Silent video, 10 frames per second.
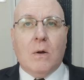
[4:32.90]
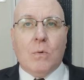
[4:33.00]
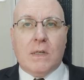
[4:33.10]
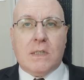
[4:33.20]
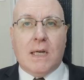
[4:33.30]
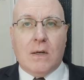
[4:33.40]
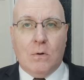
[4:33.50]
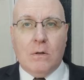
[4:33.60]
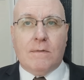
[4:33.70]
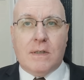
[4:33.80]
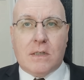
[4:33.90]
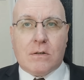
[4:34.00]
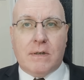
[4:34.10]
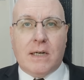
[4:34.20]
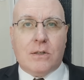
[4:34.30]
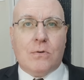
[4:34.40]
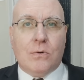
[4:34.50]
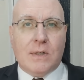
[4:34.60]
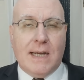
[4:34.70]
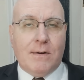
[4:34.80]
We're seeing all of this crash
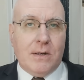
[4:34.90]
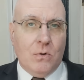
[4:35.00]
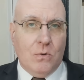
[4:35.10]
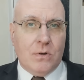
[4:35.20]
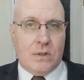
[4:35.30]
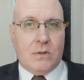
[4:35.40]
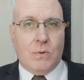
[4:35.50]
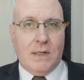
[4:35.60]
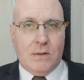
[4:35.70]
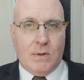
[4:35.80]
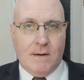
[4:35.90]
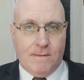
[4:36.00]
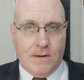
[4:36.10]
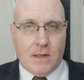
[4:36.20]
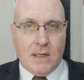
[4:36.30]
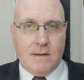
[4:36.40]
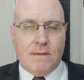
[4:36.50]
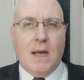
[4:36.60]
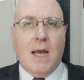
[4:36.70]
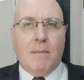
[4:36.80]
talk now in August 2025,
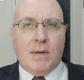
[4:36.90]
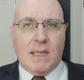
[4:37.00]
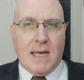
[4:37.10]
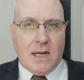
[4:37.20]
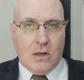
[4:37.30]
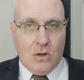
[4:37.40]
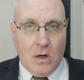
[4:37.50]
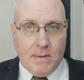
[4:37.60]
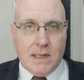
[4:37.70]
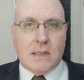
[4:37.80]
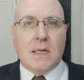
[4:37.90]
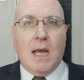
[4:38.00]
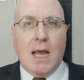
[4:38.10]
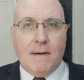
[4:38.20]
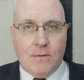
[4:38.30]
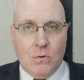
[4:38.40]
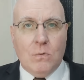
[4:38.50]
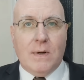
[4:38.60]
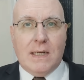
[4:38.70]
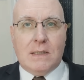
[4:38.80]
but the economics have
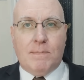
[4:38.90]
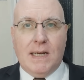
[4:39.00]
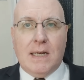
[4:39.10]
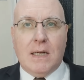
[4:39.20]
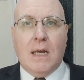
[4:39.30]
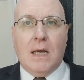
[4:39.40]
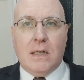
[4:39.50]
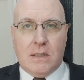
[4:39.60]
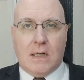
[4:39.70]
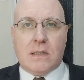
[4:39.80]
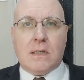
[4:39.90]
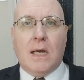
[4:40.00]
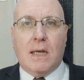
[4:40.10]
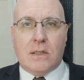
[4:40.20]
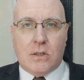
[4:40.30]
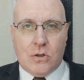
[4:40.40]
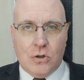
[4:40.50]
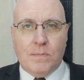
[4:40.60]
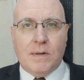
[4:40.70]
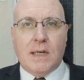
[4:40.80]
always been just as
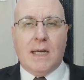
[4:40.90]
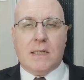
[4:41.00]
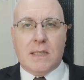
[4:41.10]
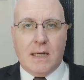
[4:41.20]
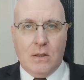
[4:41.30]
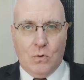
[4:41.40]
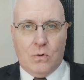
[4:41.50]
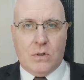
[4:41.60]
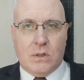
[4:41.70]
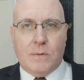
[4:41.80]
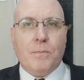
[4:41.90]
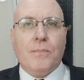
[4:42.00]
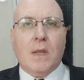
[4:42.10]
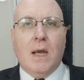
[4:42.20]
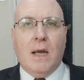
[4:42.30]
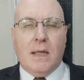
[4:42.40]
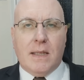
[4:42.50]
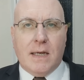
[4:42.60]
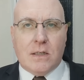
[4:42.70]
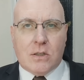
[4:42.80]
stupid as they looked.
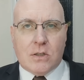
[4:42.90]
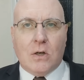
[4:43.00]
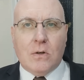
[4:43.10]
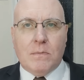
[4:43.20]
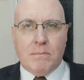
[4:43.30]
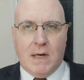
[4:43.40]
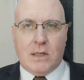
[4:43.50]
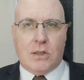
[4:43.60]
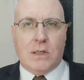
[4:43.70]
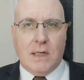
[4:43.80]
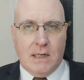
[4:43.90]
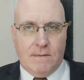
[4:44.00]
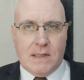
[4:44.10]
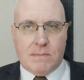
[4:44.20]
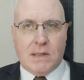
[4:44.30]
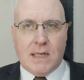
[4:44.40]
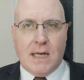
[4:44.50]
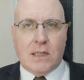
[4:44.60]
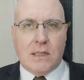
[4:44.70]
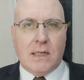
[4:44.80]
There is so much investment
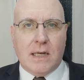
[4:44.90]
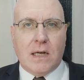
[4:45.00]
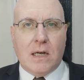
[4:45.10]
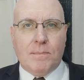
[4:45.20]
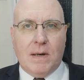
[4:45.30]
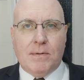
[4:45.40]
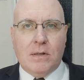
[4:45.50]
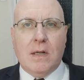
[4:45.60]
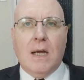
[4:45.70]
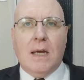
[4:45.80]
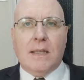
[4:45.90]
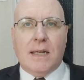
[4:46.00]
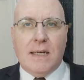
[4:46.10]
cash in the AI bubble that